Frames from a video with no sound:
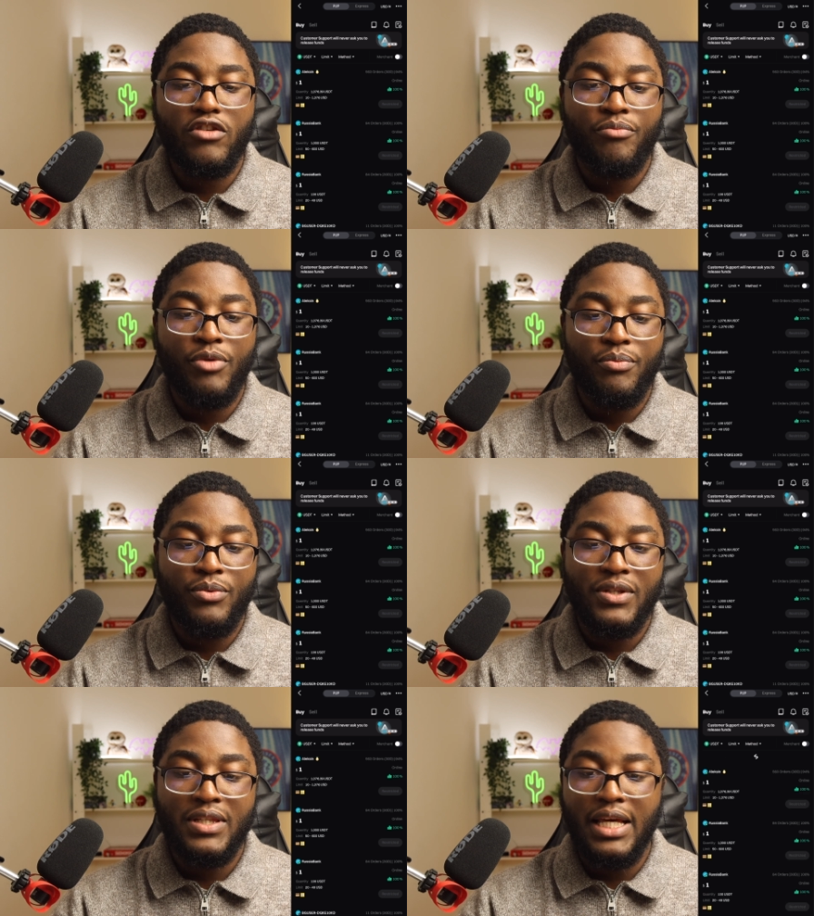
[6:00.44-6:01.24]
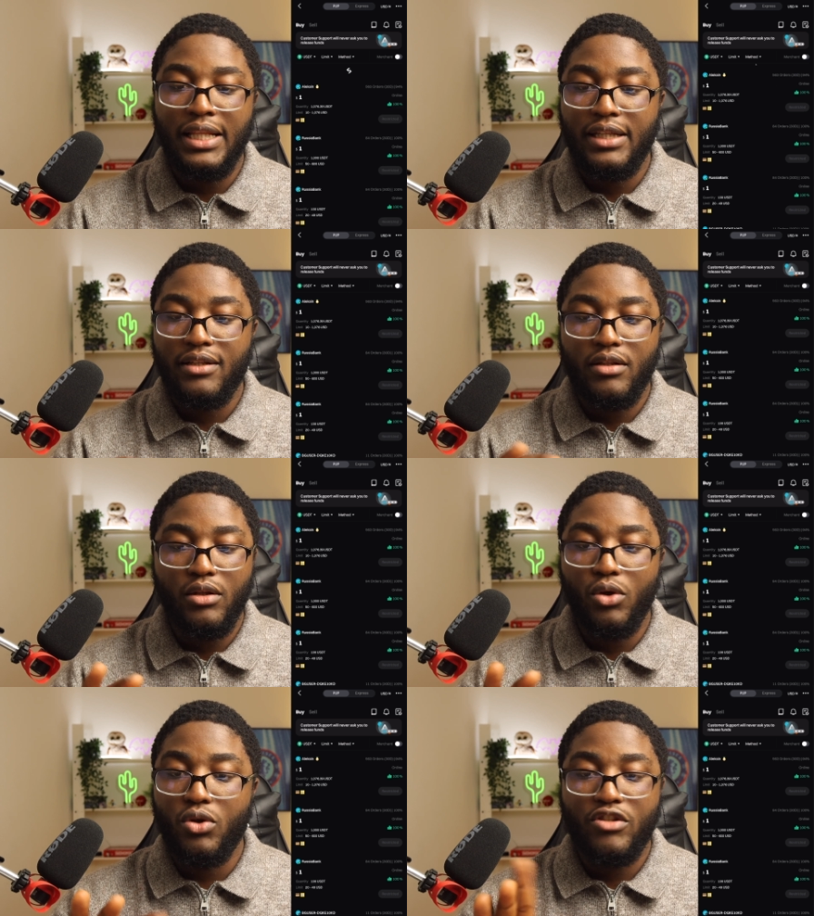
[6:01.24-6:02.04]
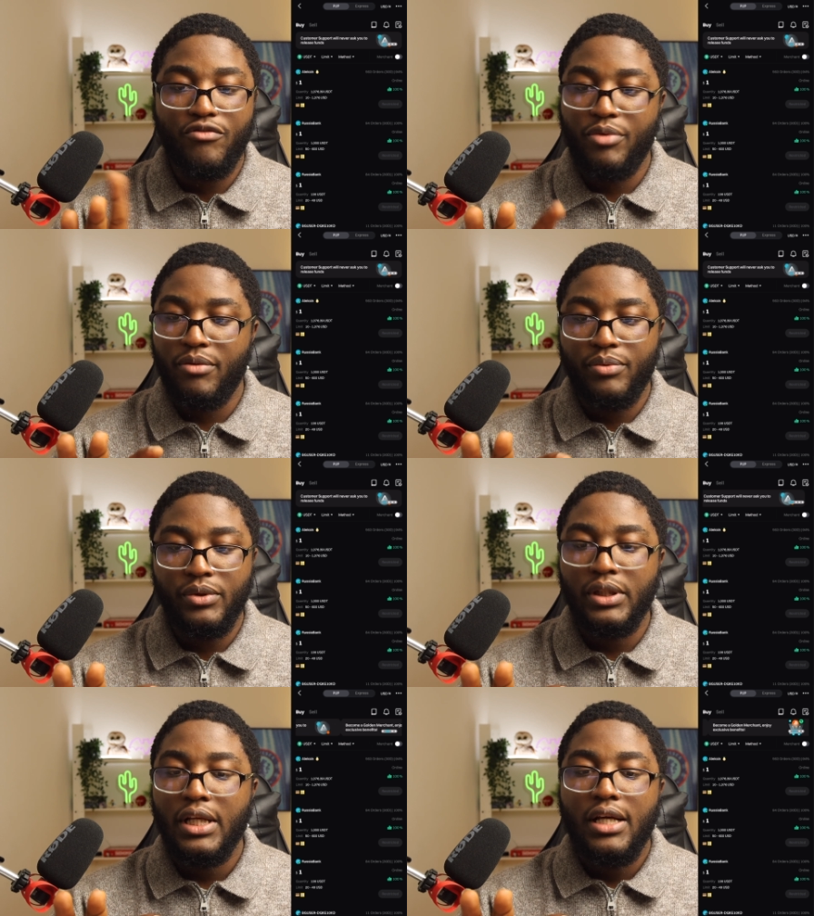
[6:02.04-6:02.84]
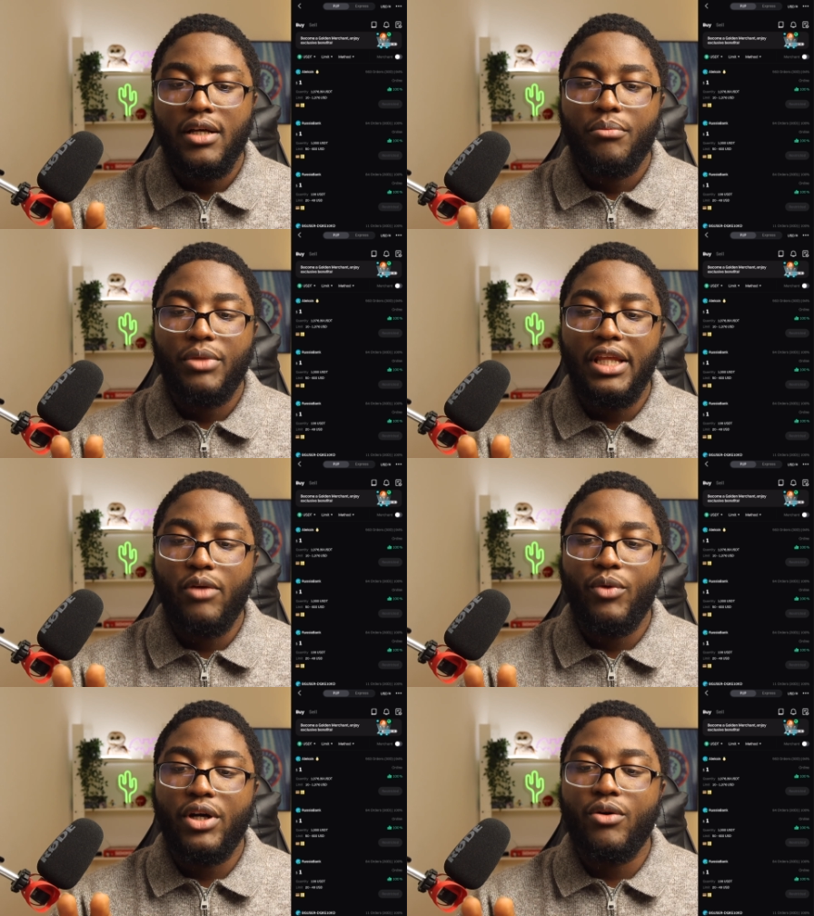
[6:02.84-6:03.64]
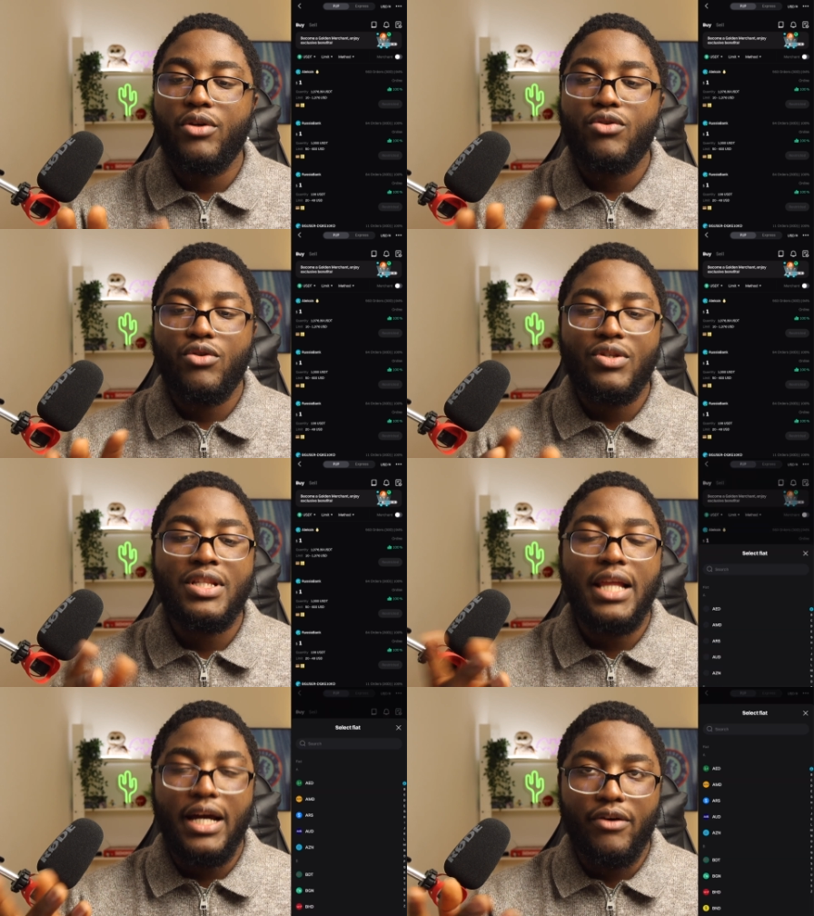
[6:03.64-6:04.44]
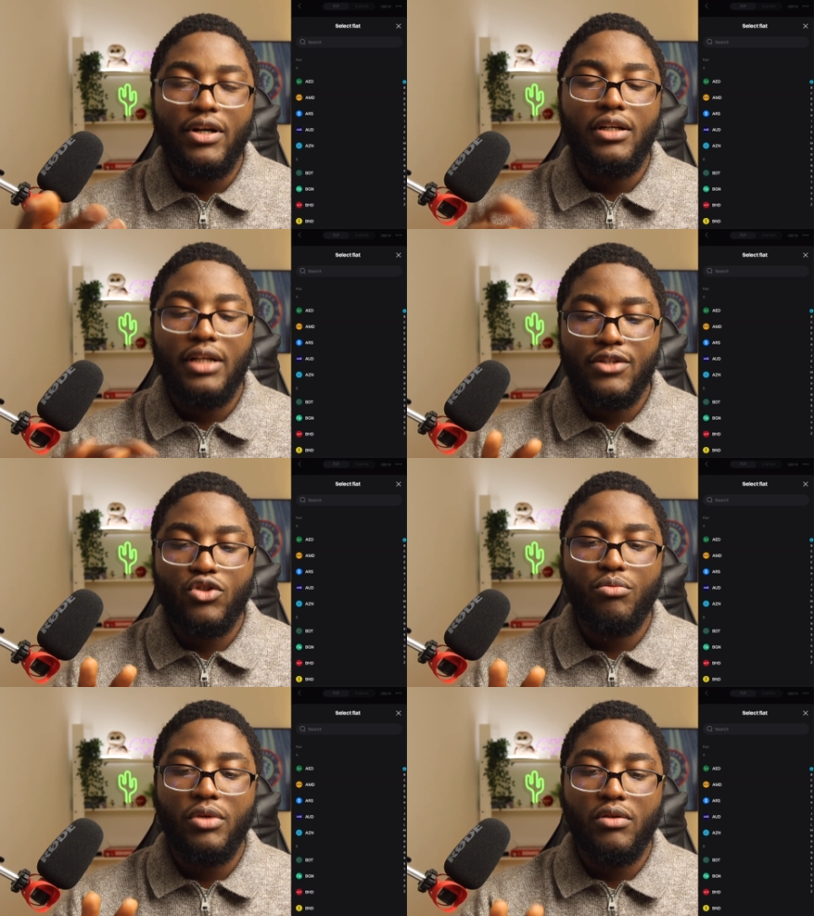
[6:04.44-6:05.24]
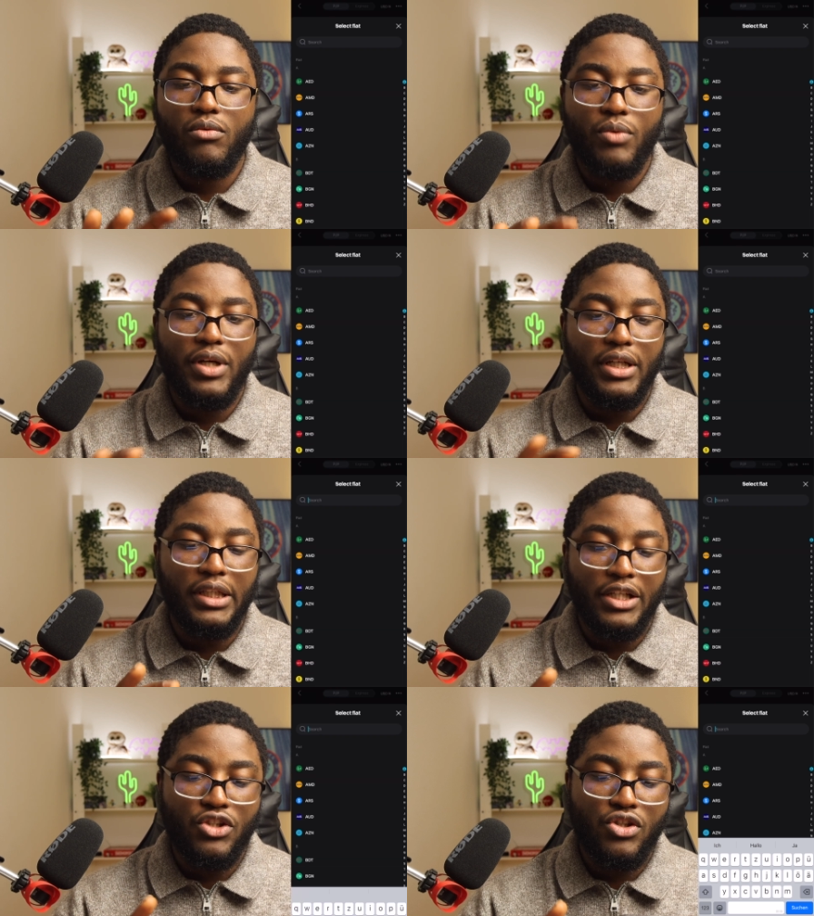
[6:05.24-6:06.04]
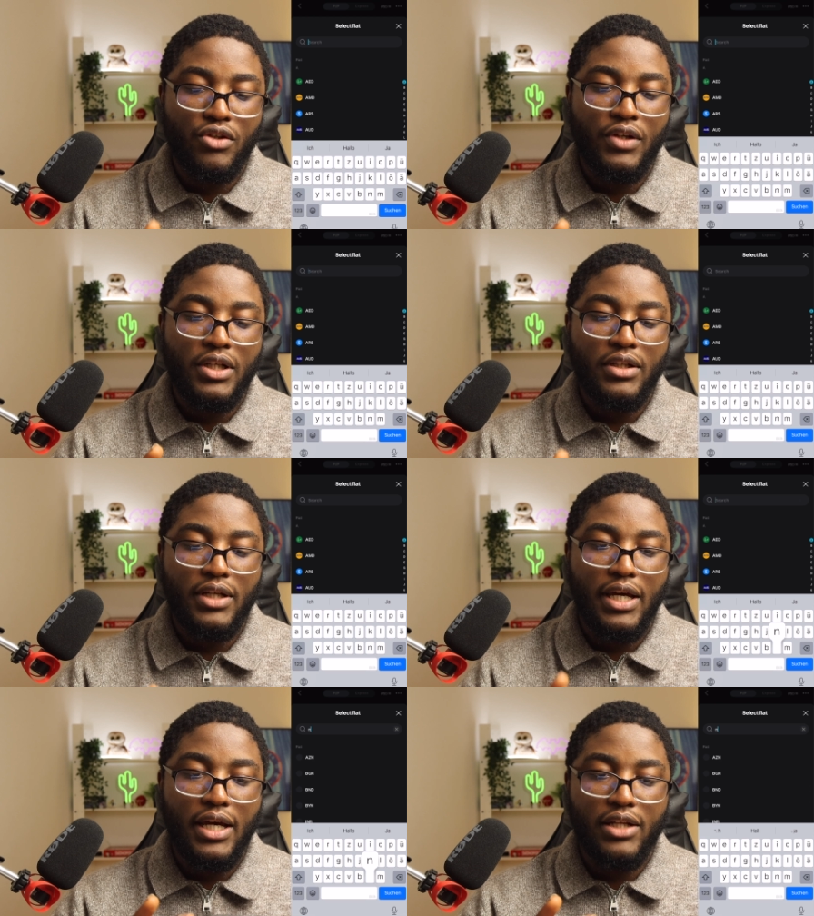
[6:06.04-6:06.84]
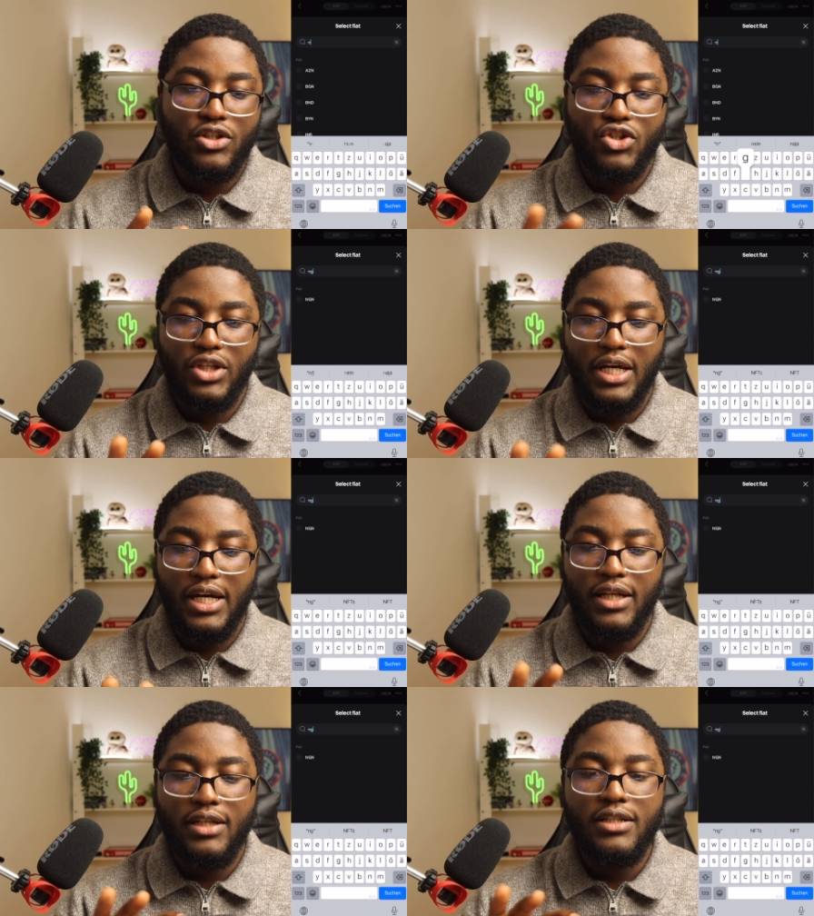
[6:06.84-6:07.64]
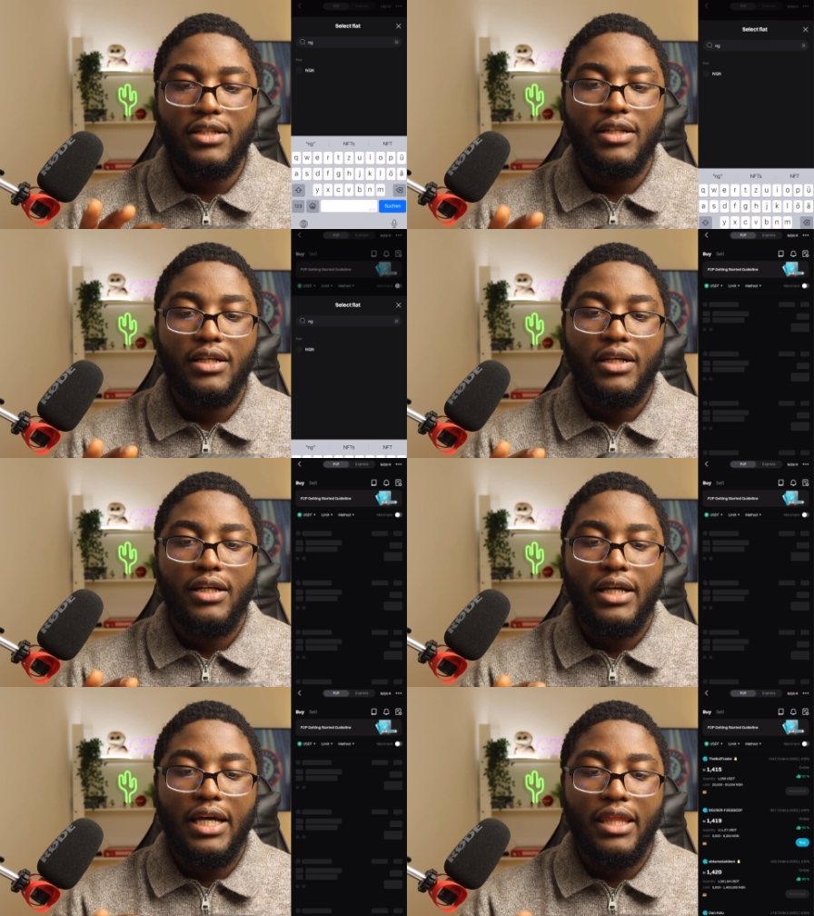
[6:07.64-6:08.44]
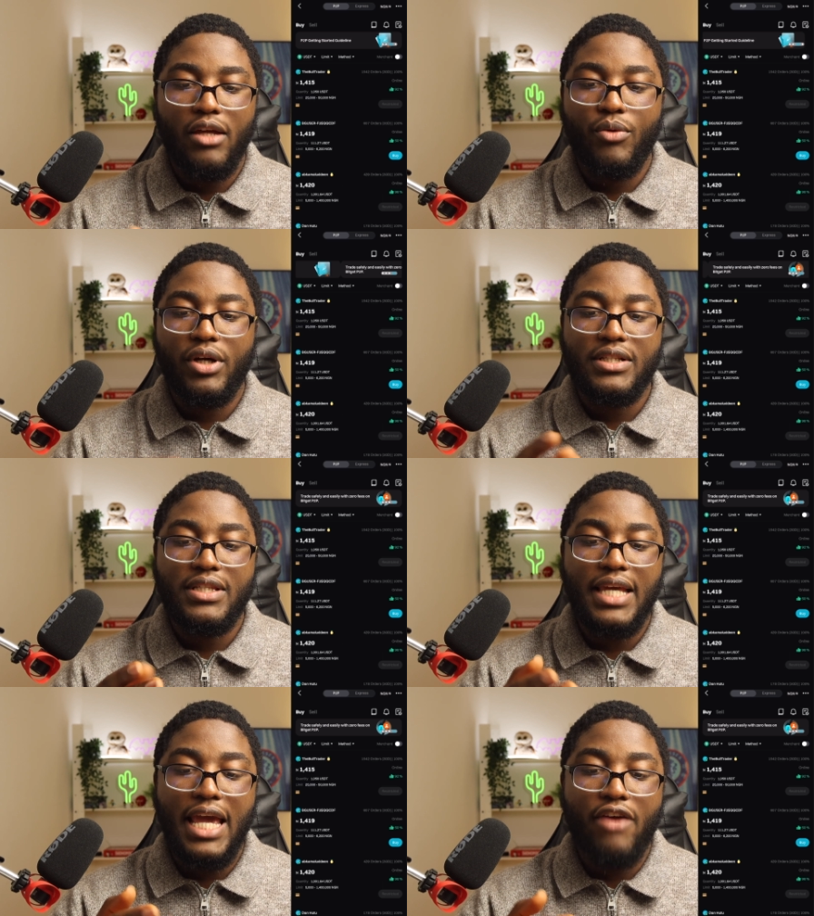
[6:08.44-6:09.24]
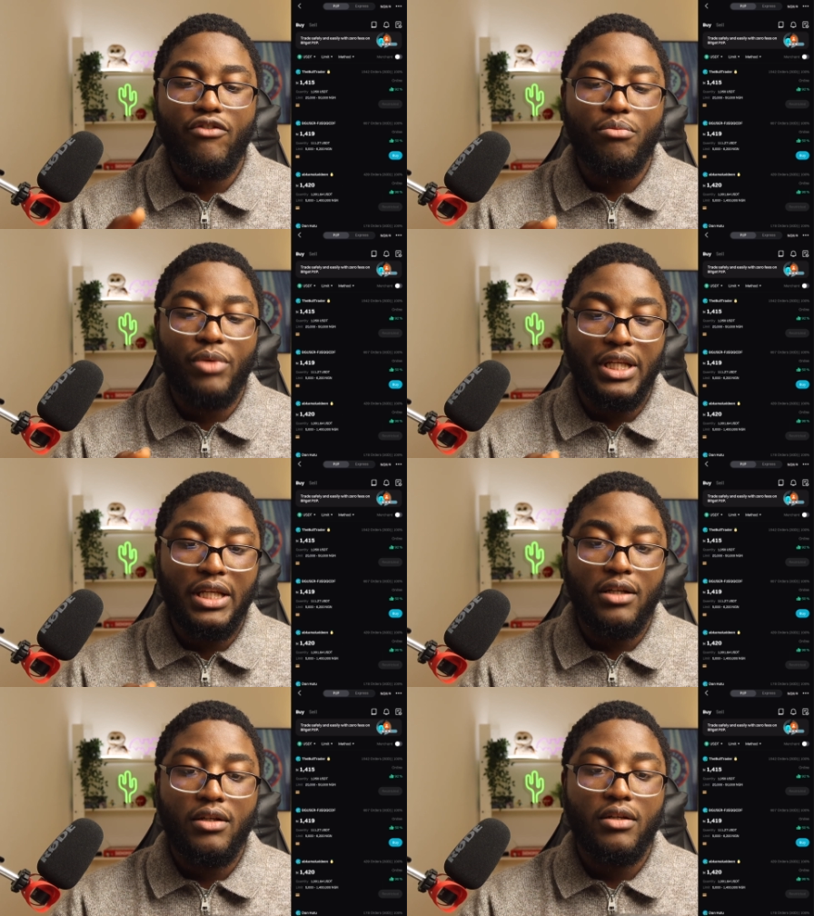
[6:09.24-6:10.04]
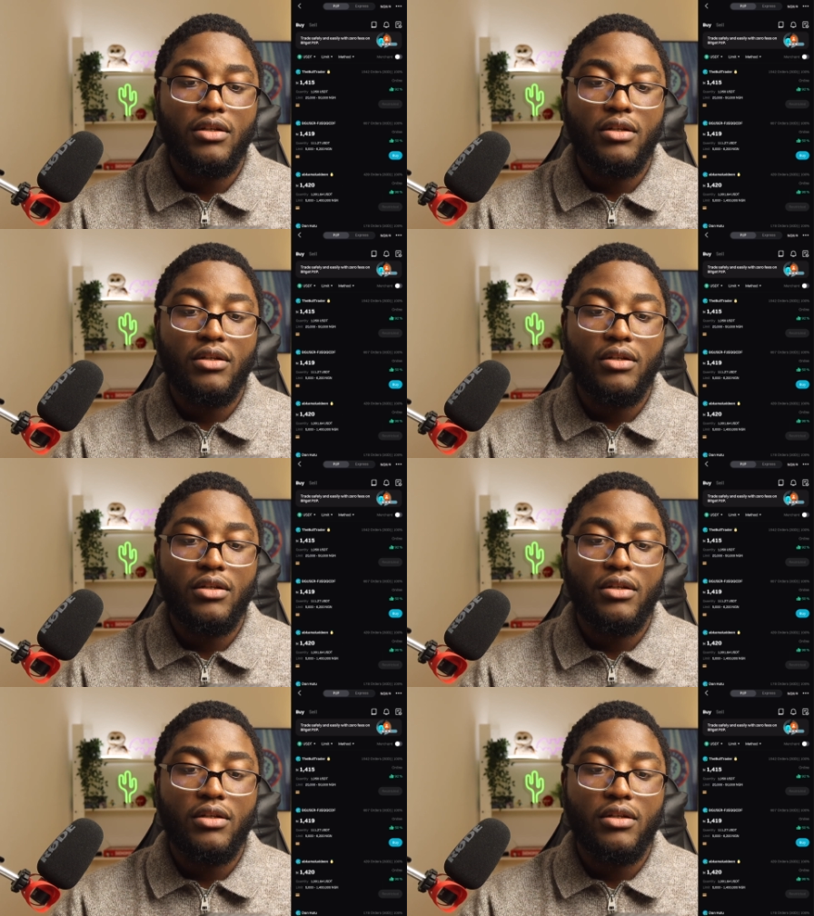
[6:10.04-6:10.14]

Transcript: of people selling, loads of people. But then we are going to use Naira, assuming we are in Nigeria, NGN. And then we can see everybody